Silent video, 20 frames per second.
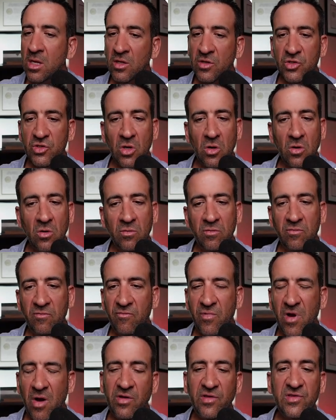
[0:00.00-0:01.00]
So
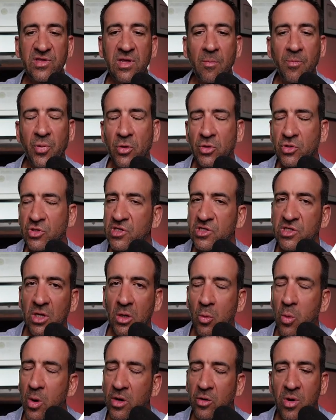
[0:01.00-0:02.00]
very simple. Just
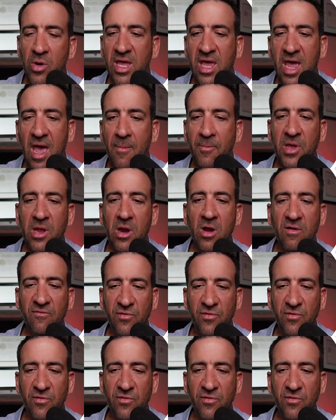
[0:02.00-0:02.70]
a quick recap here.